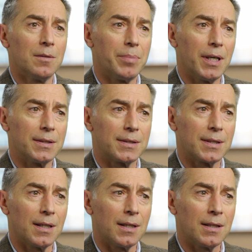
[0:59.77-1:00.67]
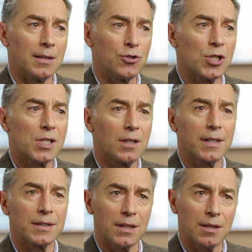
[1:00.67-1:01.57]
but uh, just
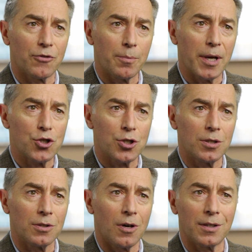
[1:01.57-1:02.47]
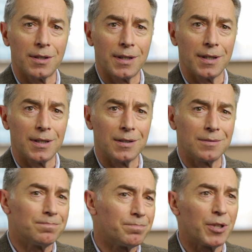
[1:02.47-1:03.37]
collecting the information on
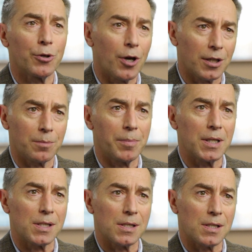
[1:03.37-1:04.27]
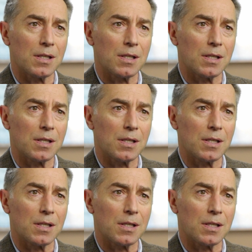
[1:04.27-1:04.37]
a periodic basis